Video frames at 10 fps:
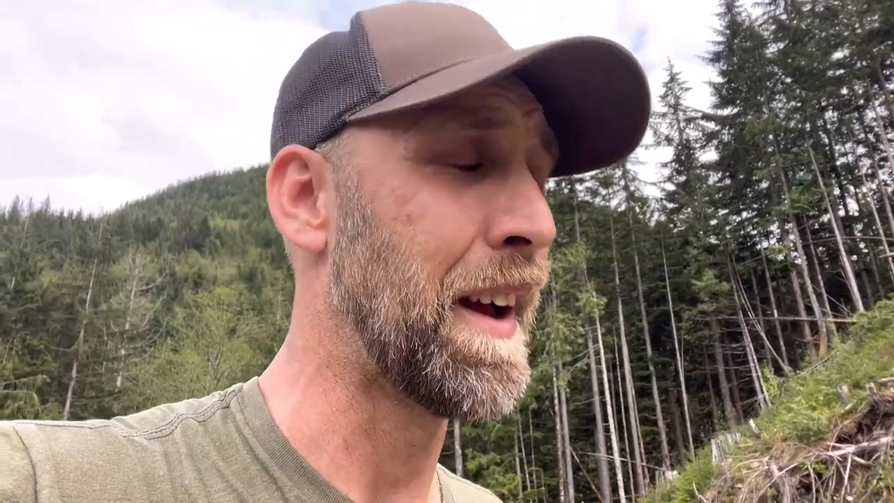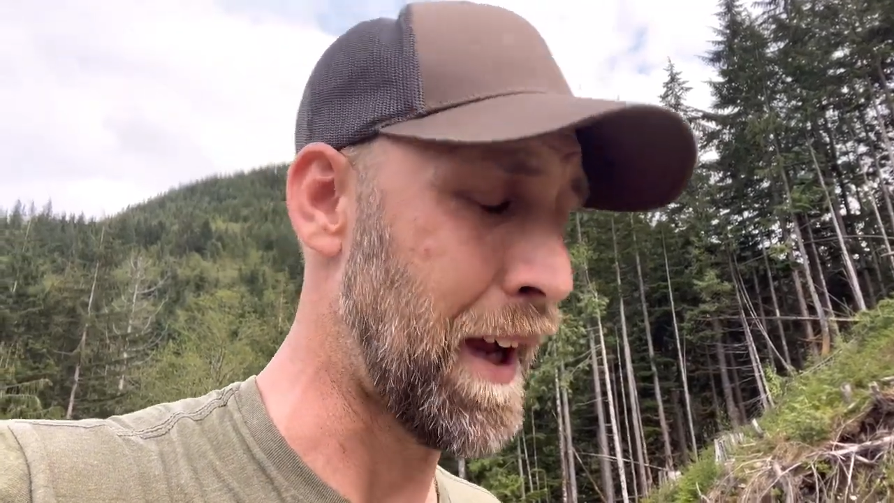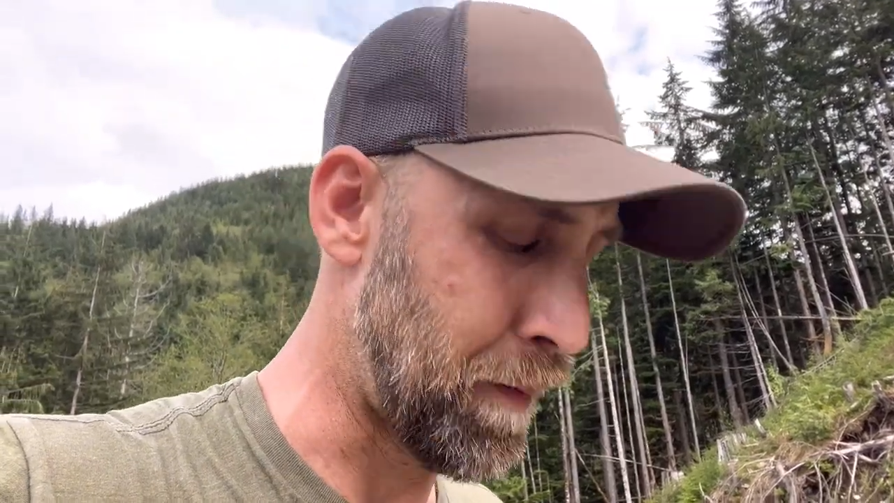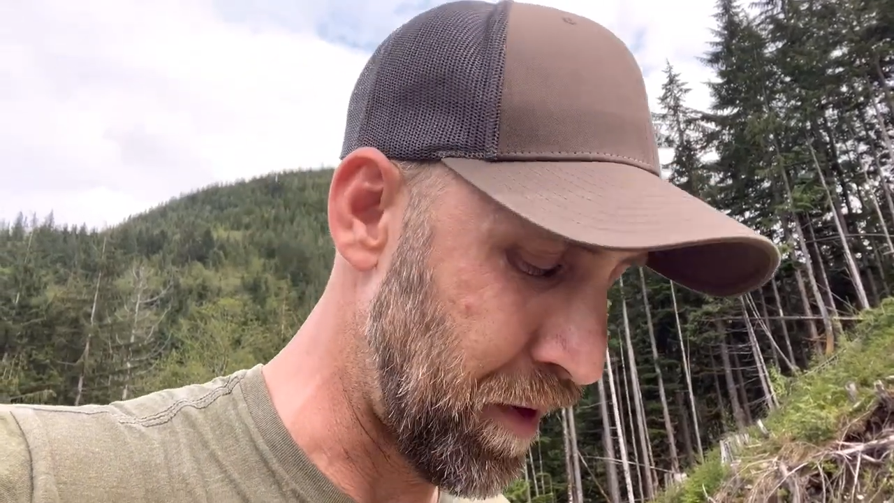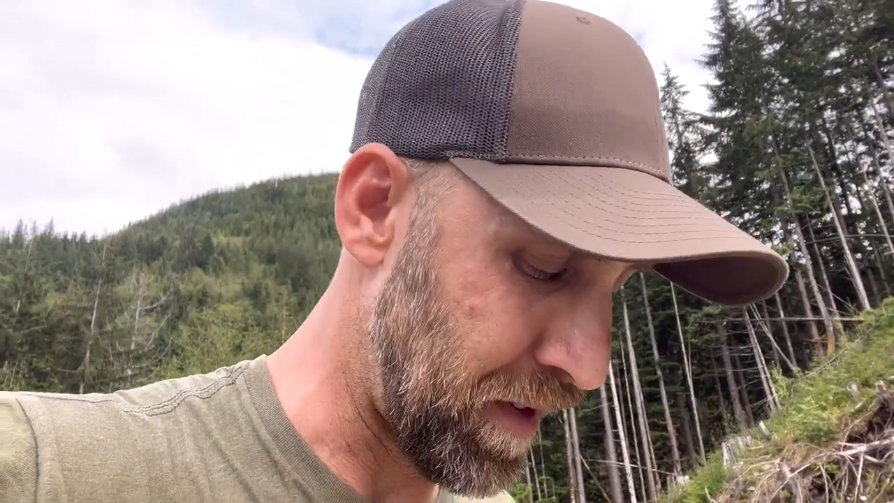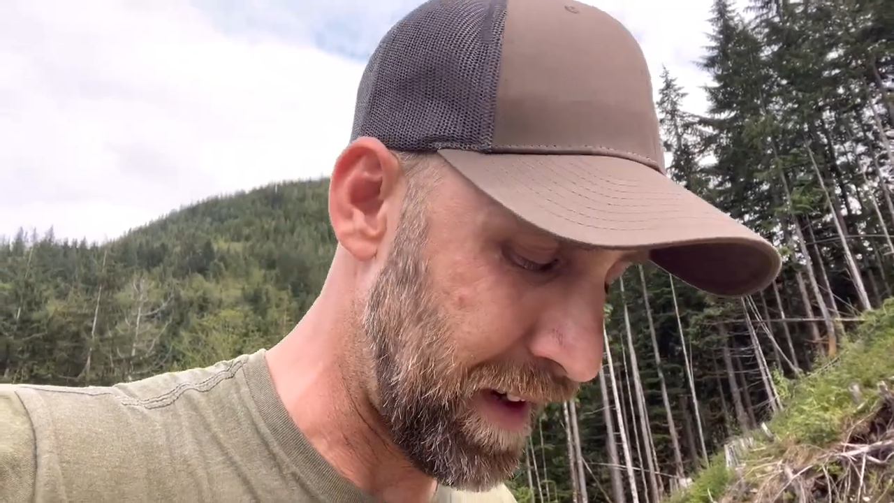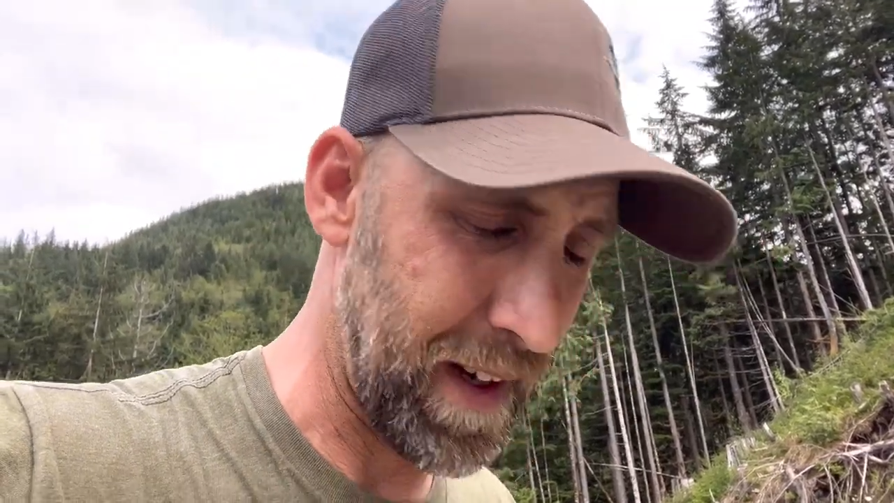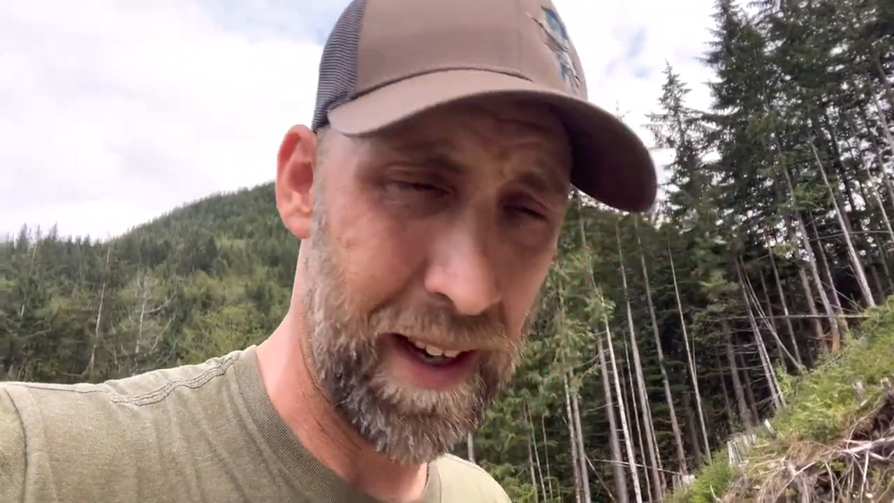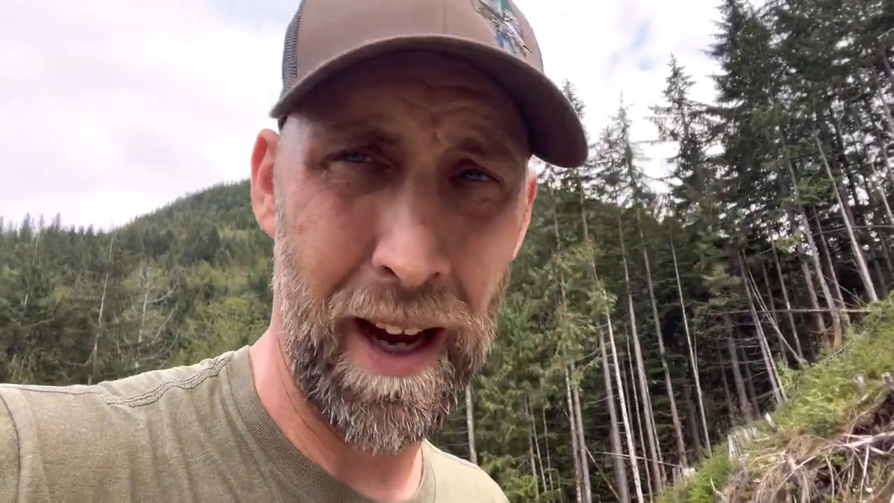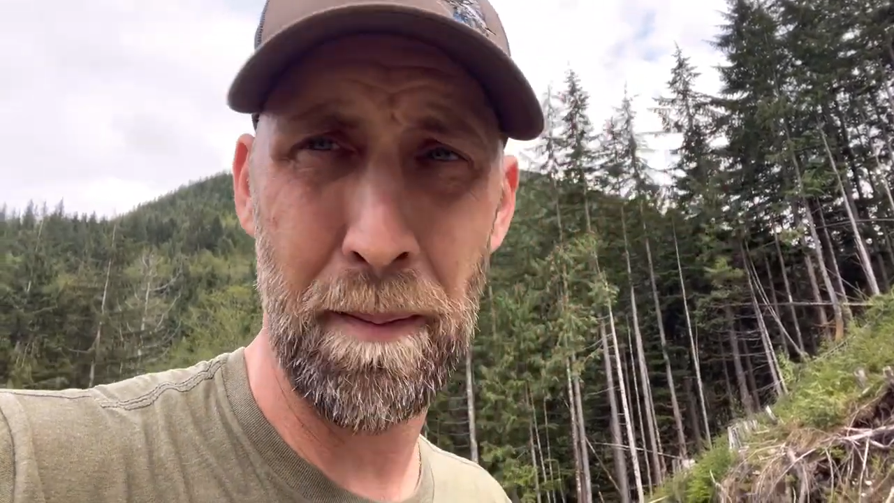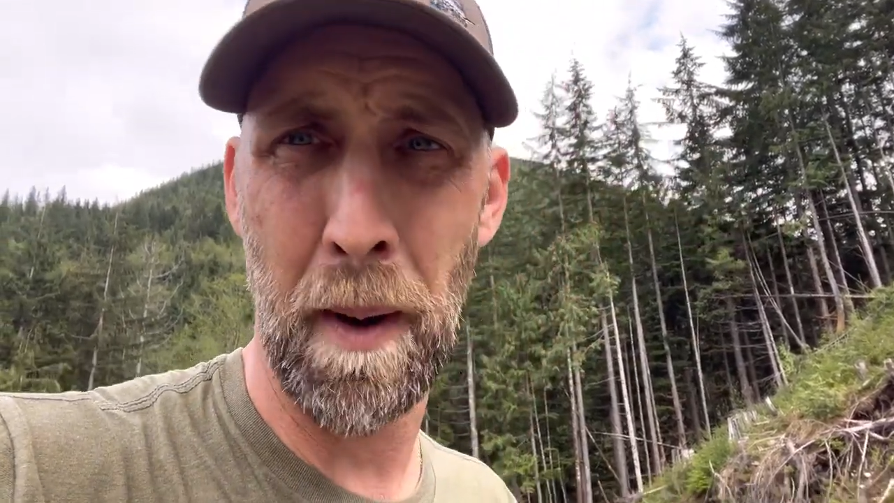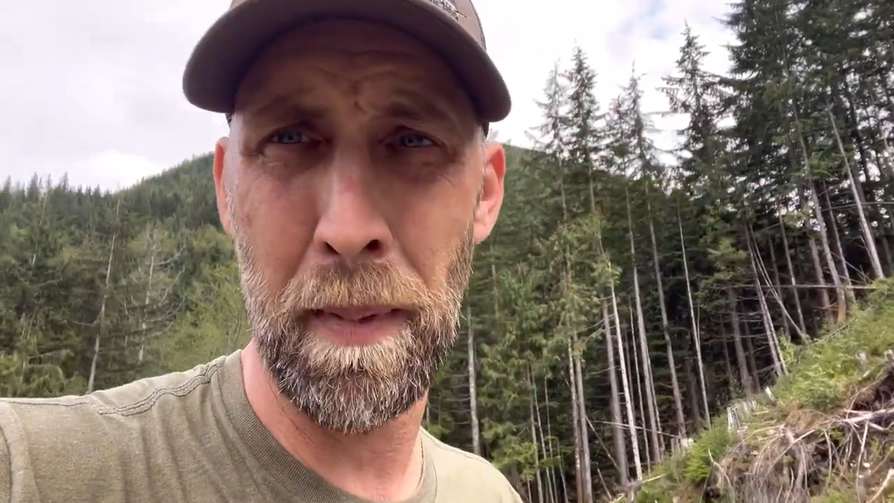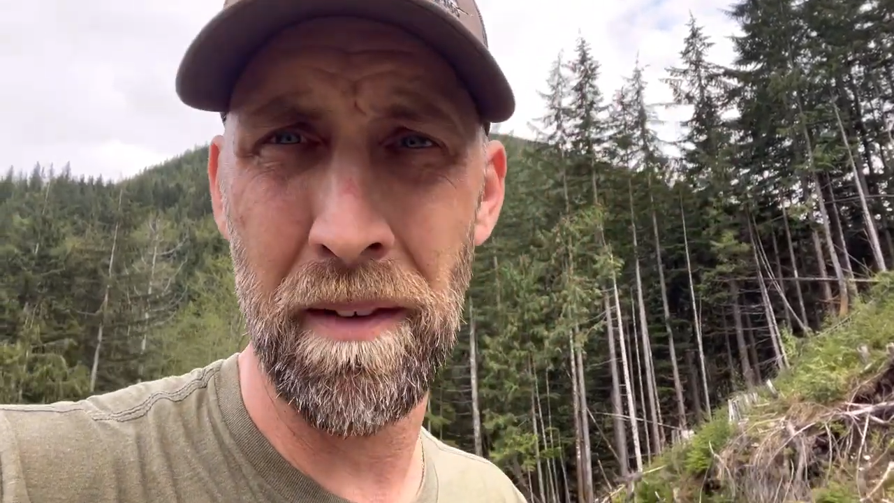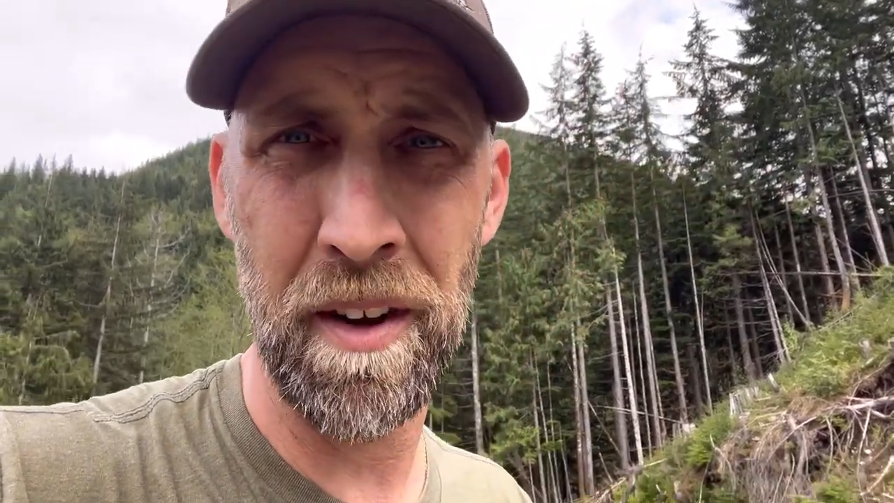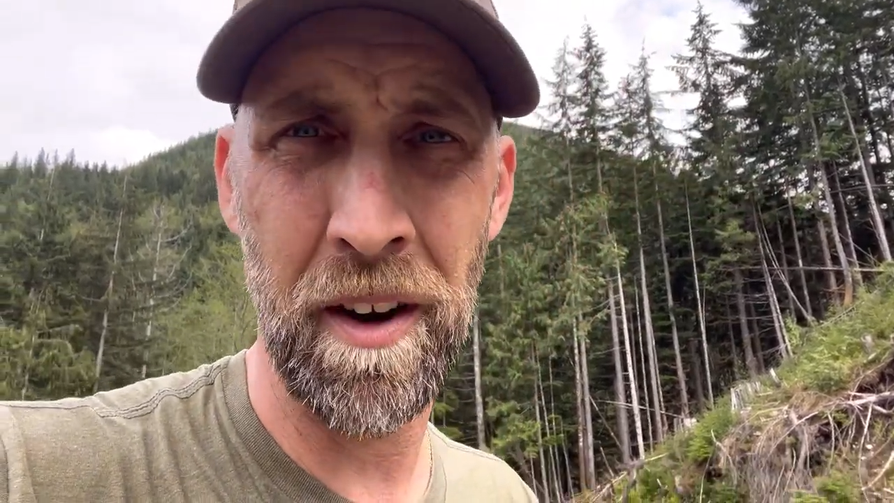I had my puffy